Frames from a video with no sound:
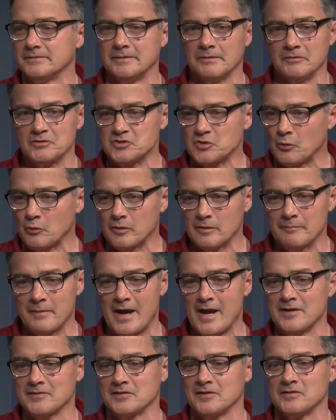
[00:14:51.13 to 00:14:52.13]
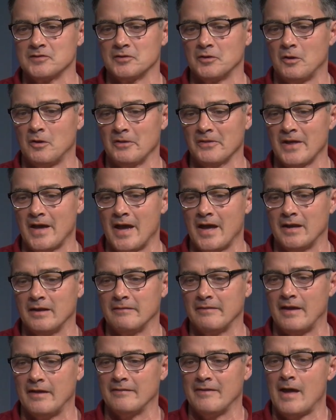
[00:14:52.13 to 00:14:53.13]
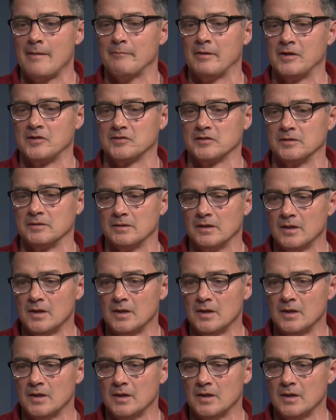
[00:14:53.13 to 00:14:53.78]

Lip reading: you know, scoring baskets and all that, and that makes it